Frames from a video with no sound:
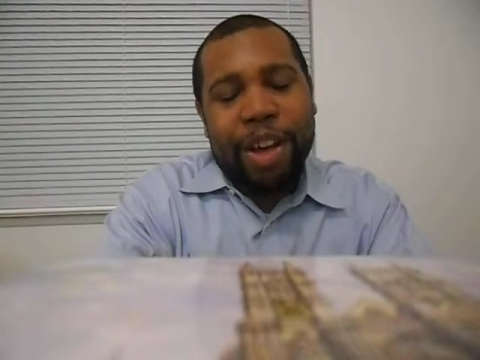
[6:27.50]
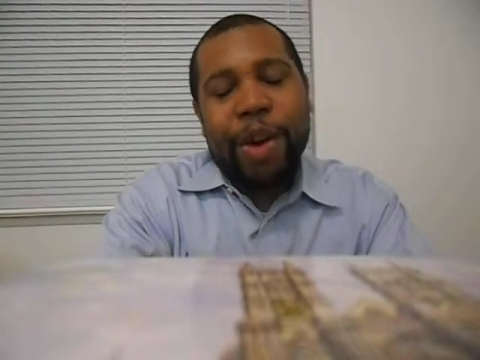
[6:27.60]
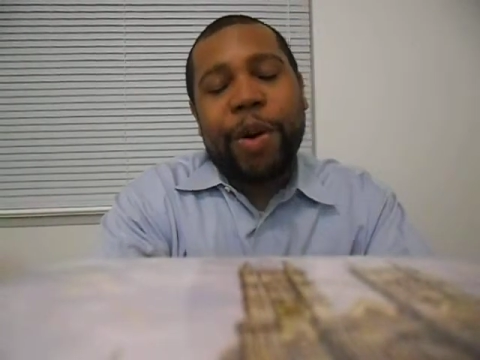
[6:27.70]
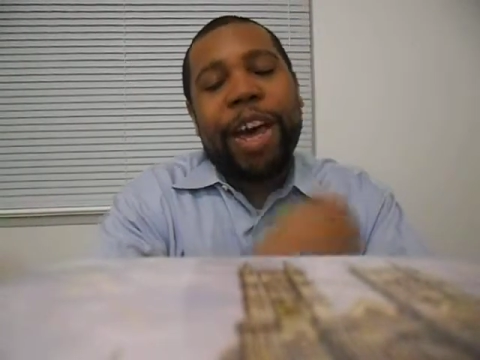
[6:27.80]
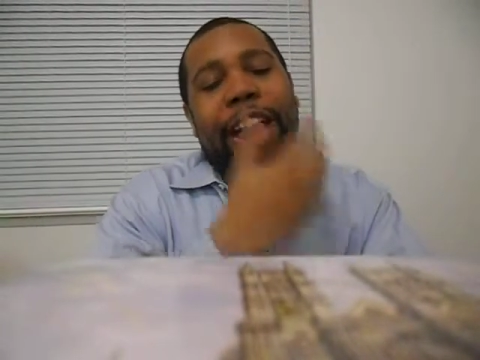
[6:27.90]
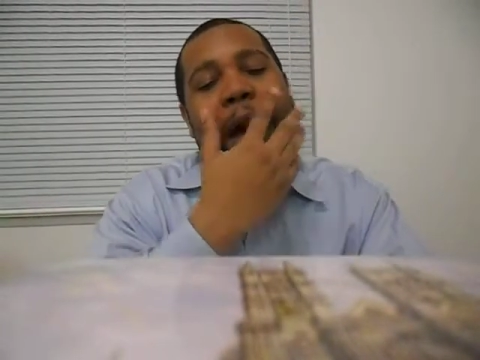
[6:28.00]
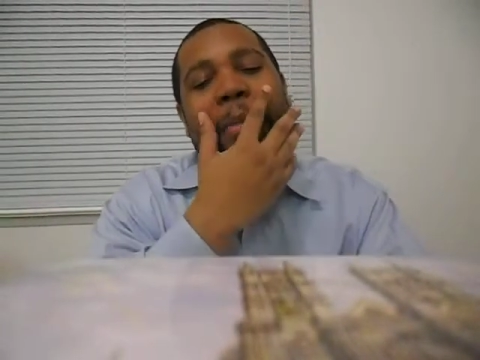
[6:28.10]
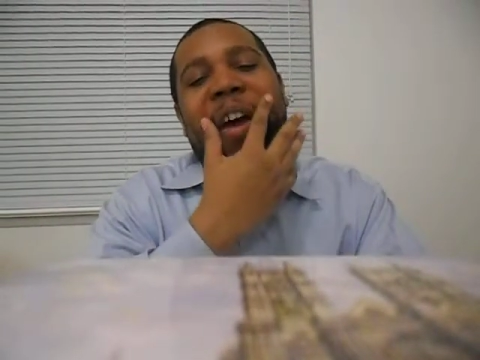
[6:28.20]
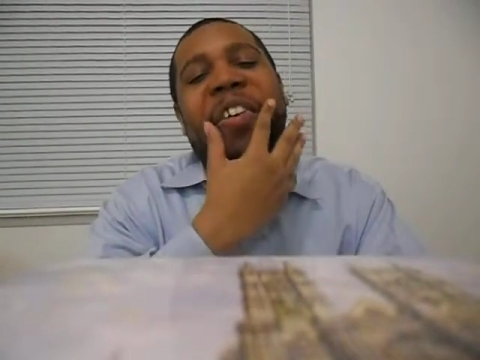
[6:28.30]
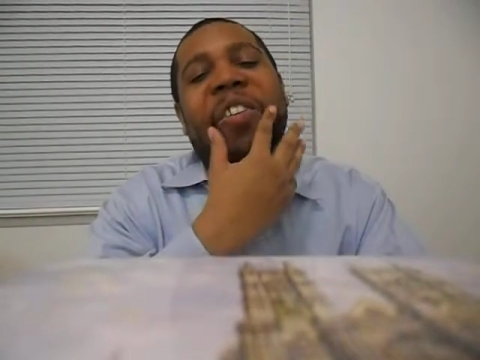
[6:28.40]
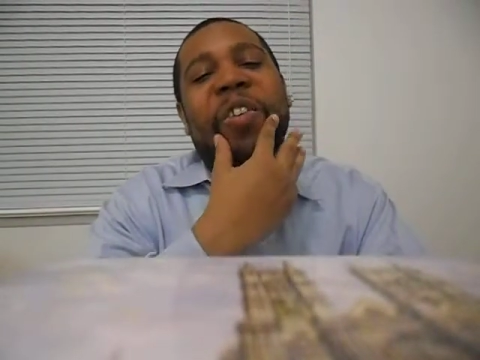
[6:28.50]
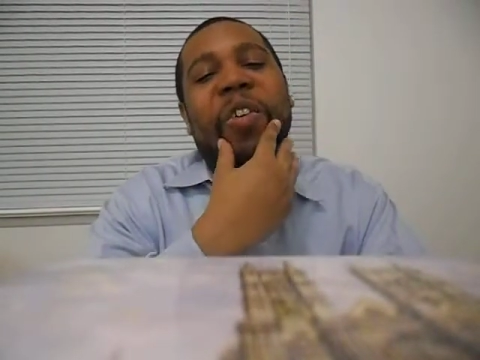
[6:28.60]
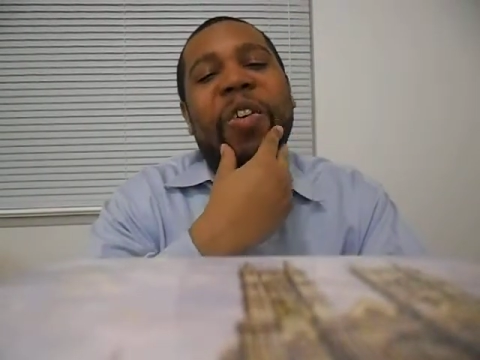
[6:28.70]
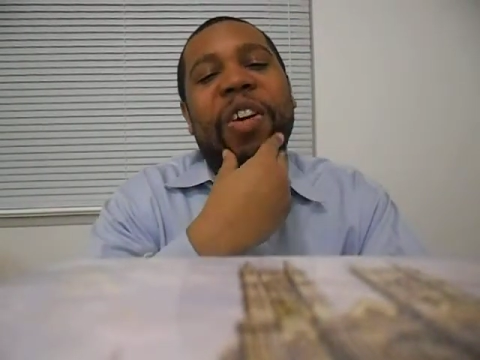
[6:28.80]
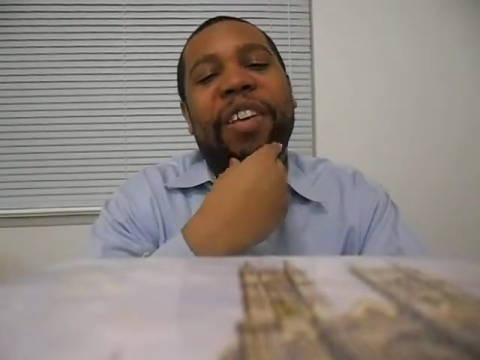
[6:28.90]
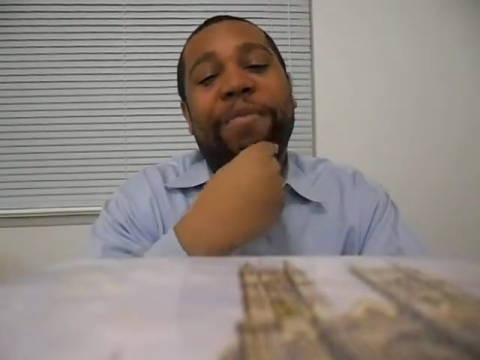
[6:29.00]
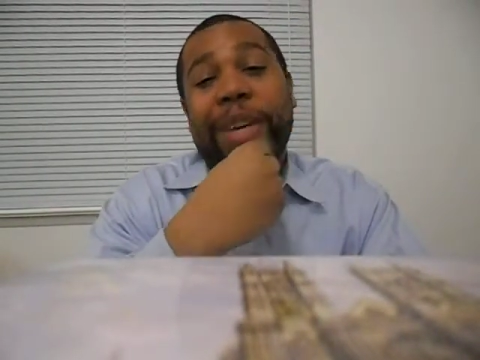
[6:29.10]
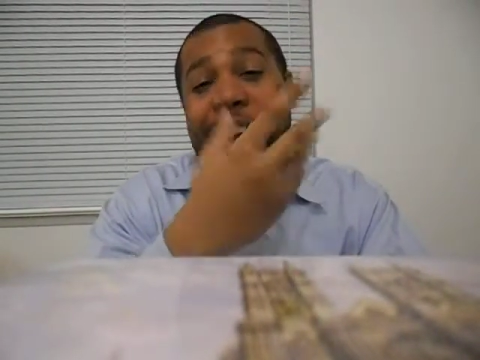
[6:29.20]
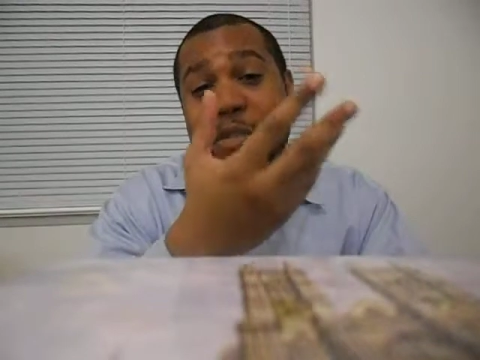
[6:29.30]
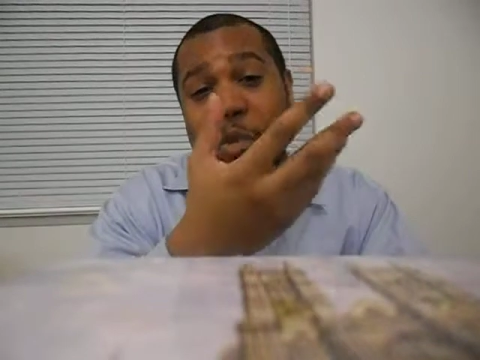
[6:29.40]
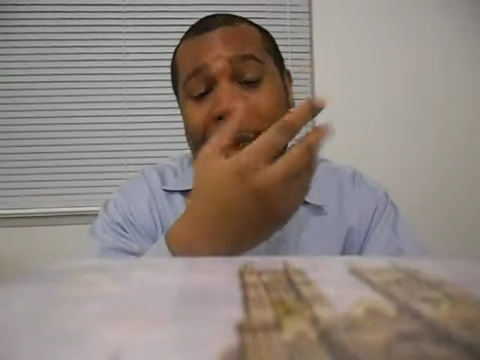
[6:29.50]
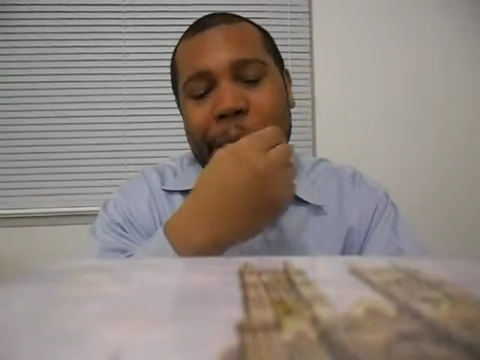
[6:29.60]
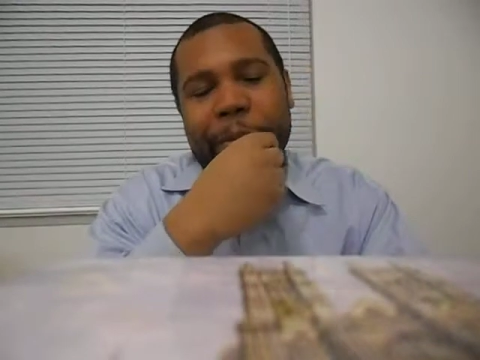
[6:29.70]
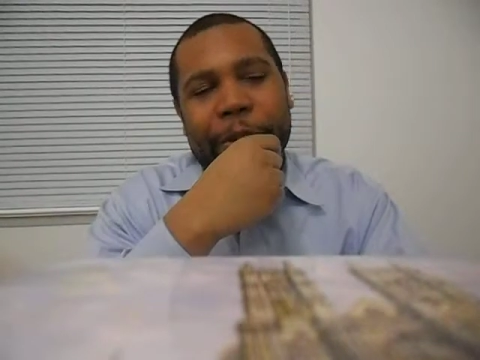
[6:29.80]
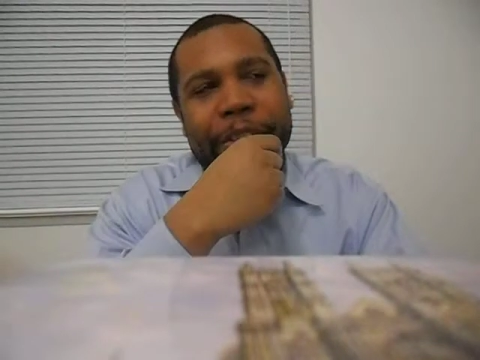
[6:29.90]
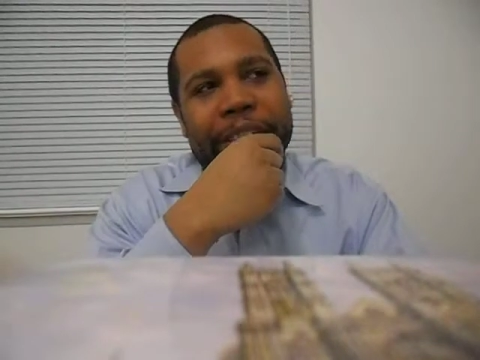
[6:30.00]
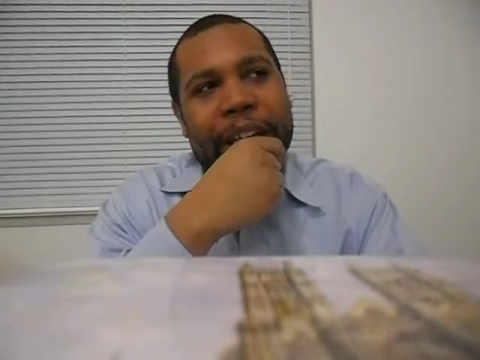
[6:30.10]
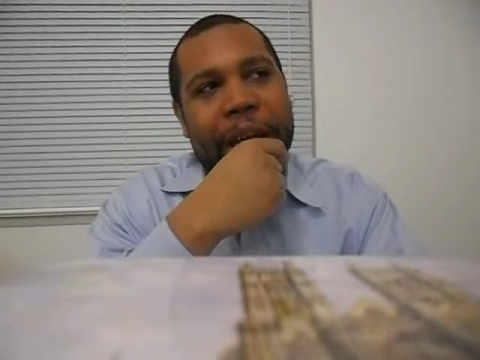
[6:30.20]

Okay, I'm not sure if Mignonette remembers,